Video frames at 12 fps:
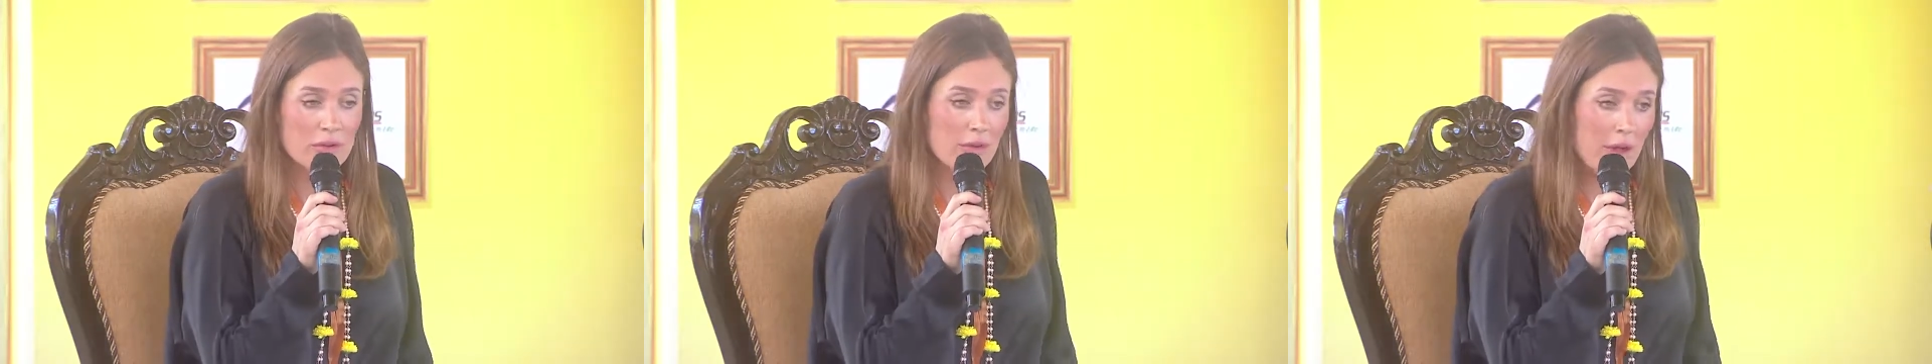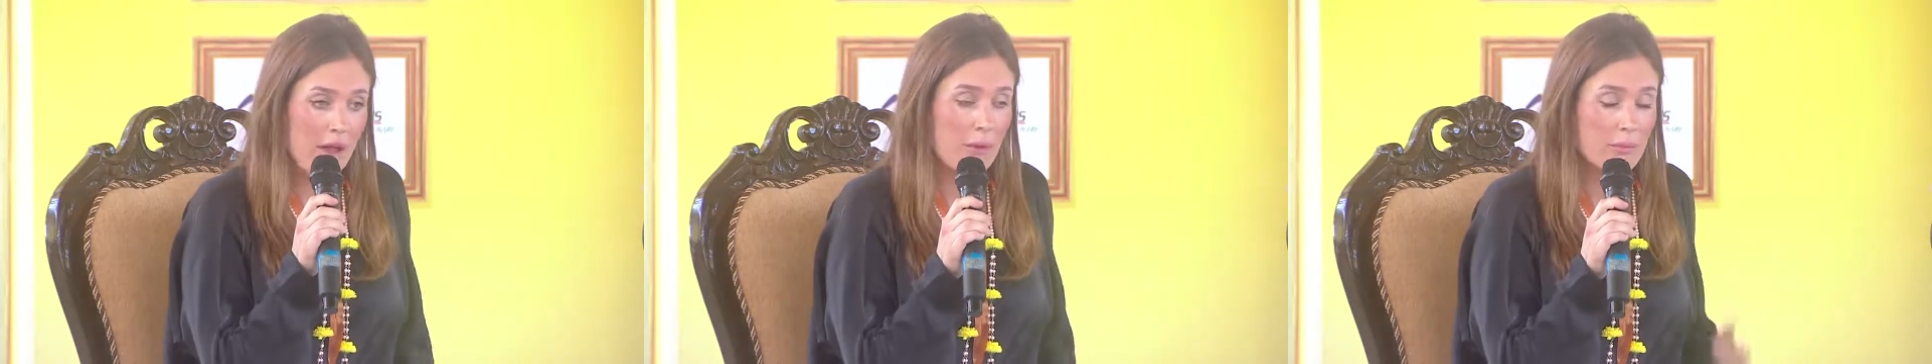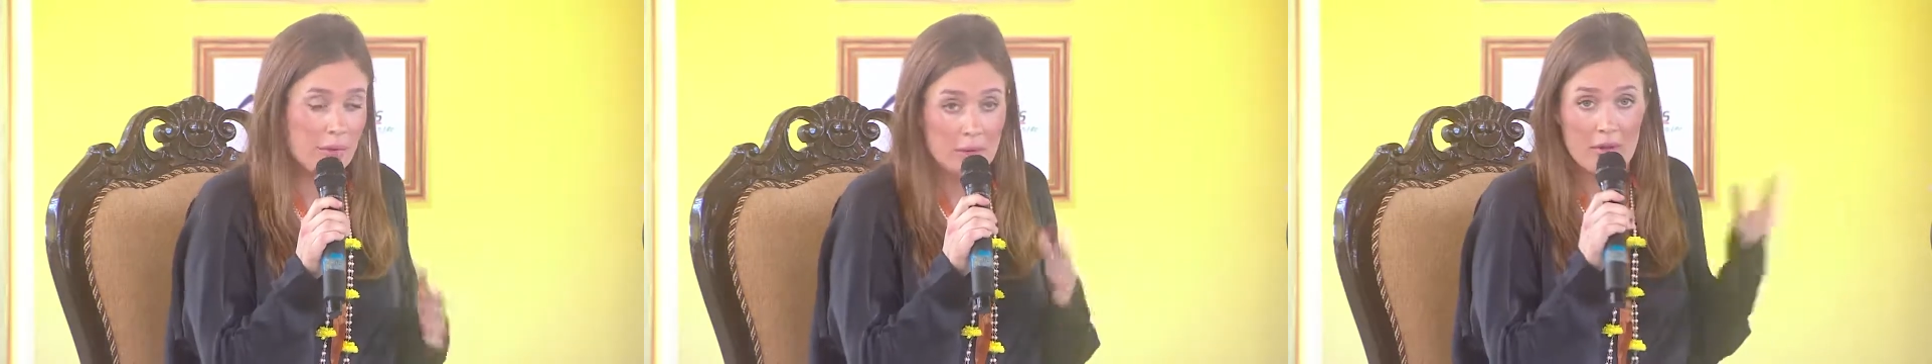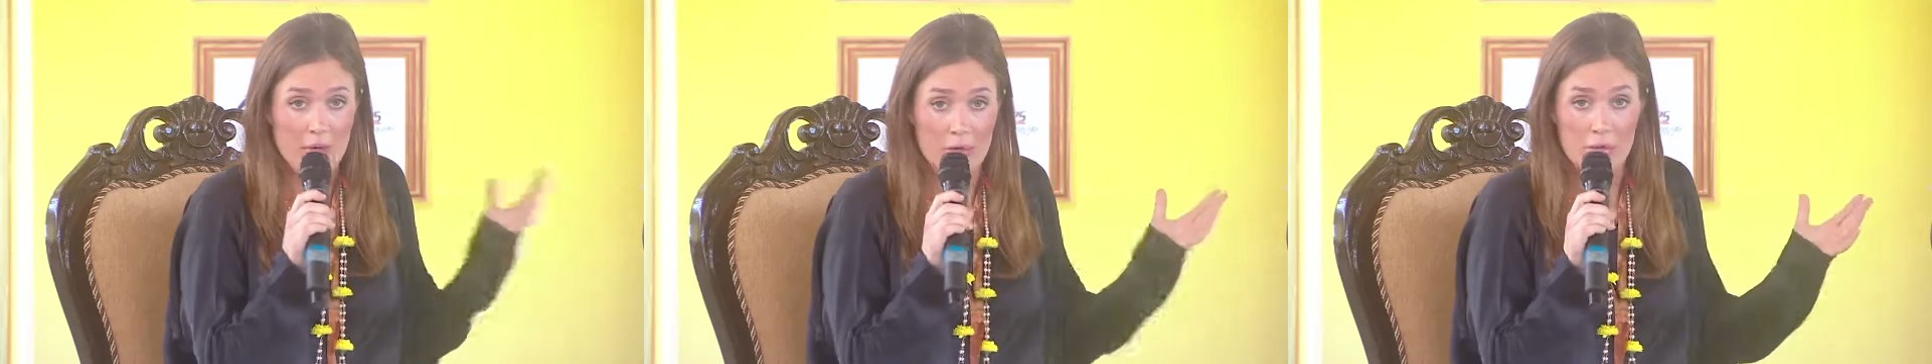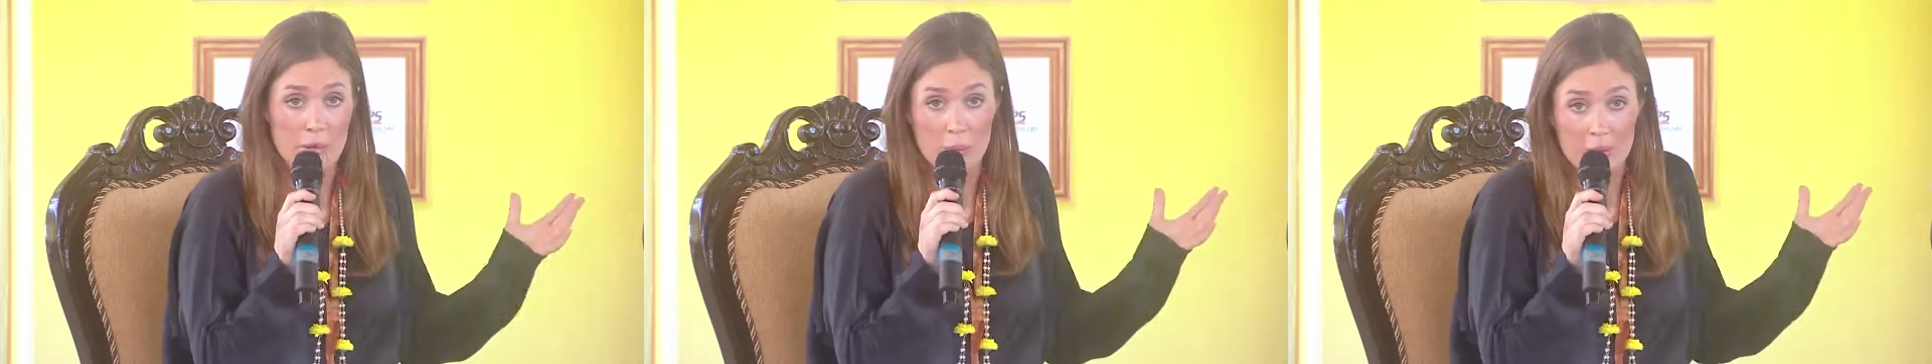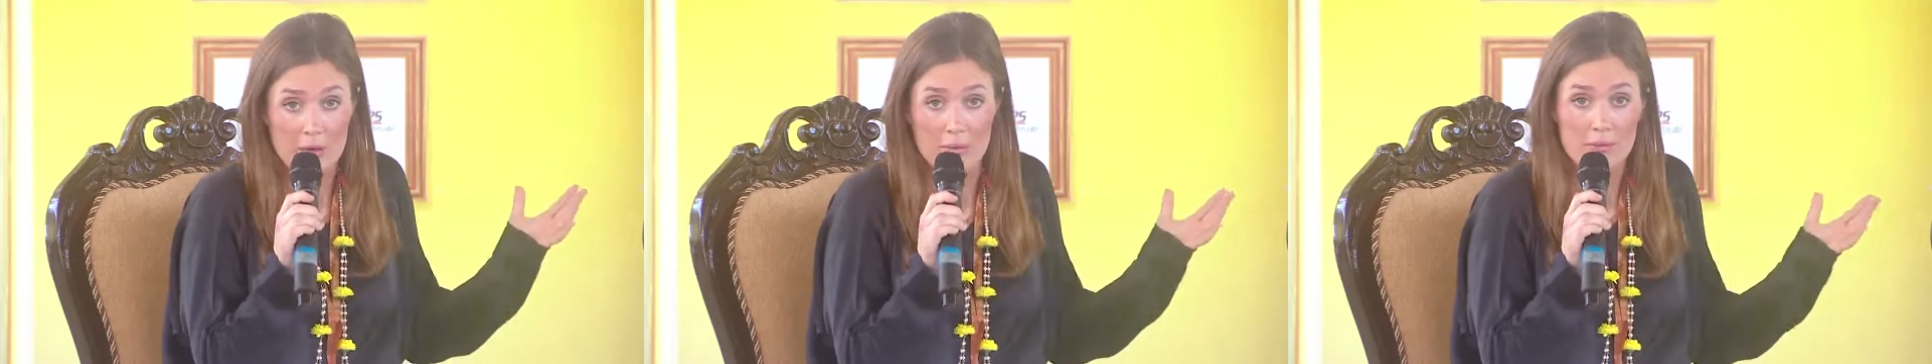However,
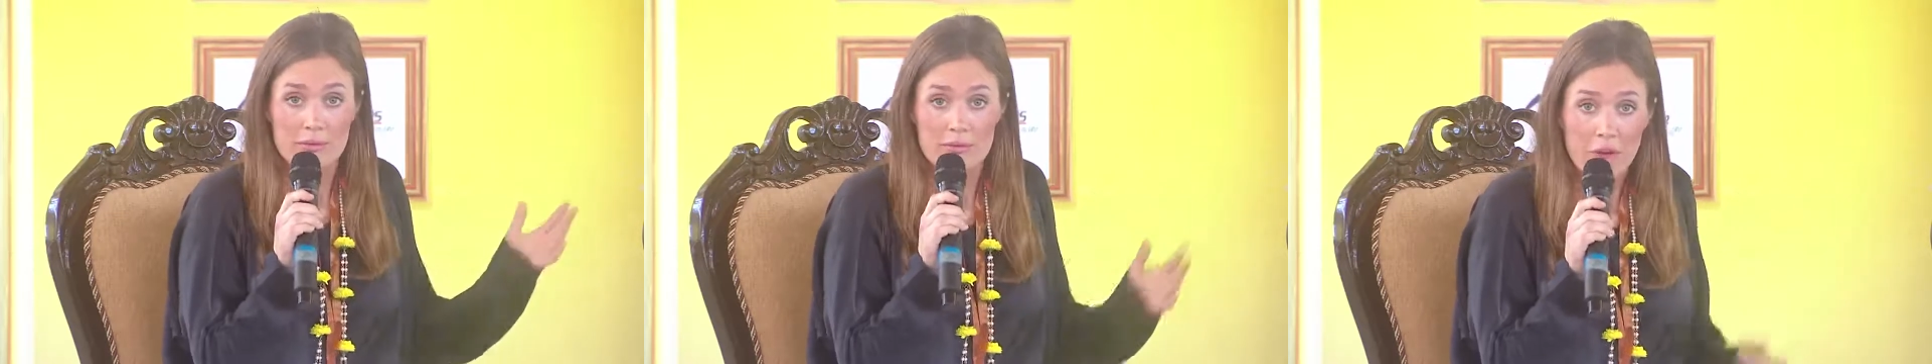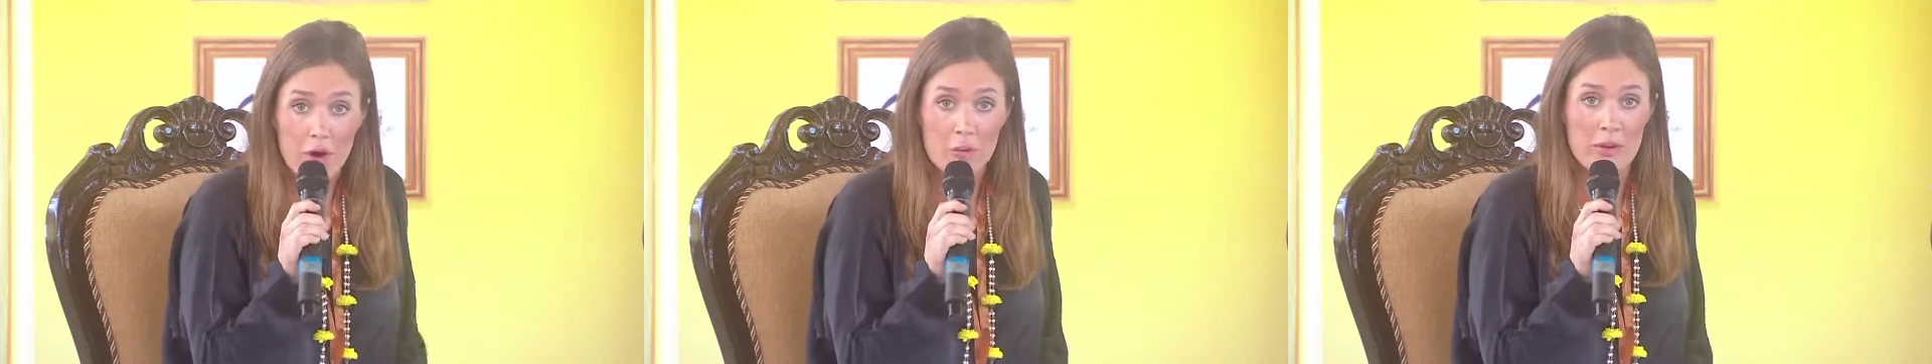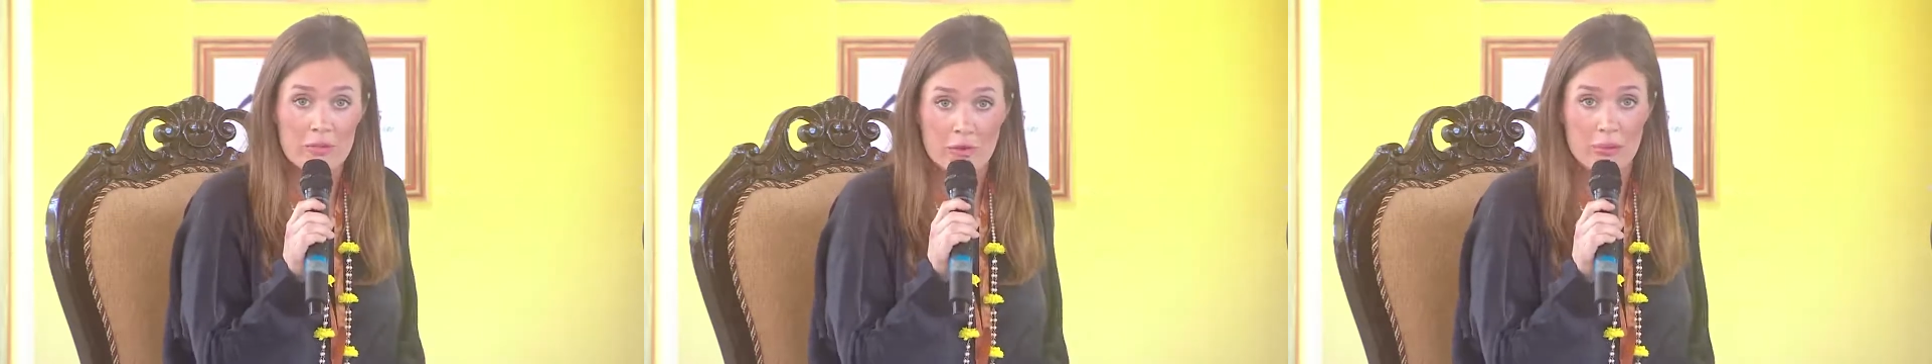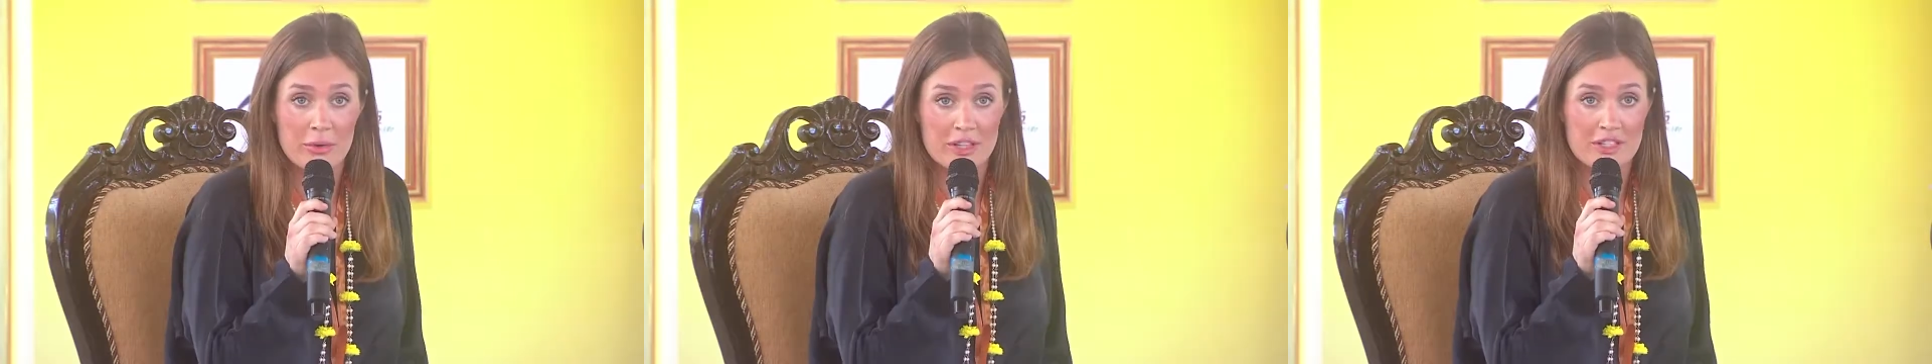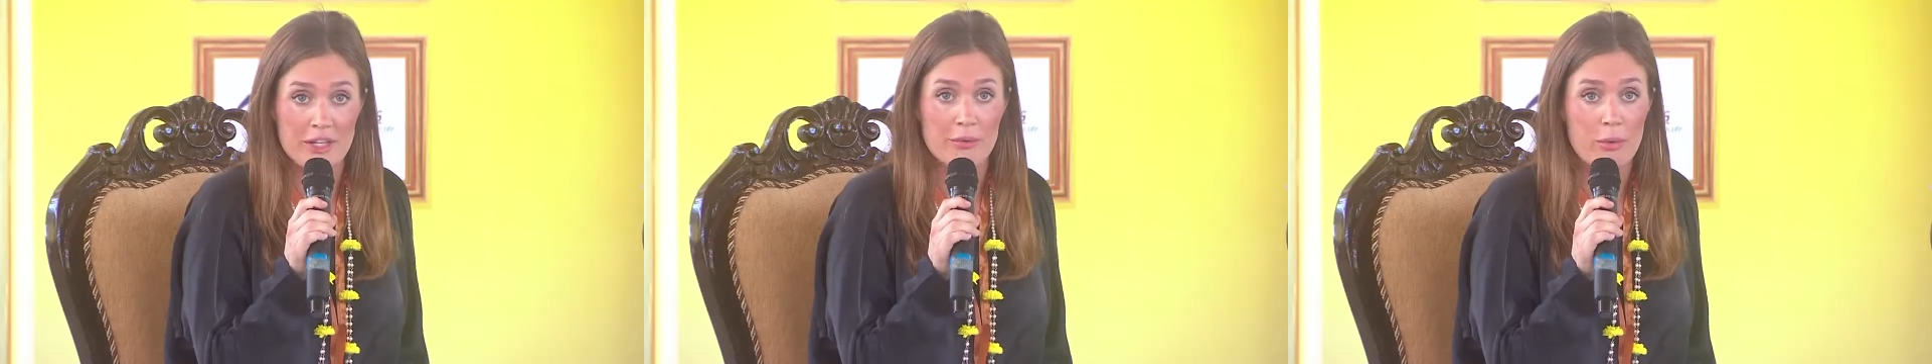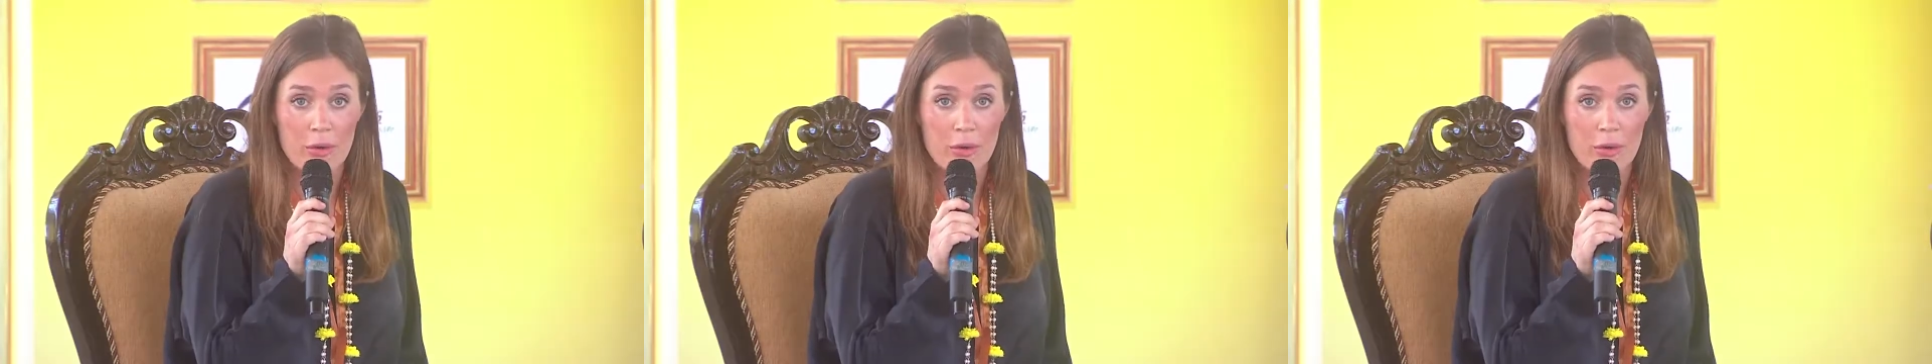we're far away from reaching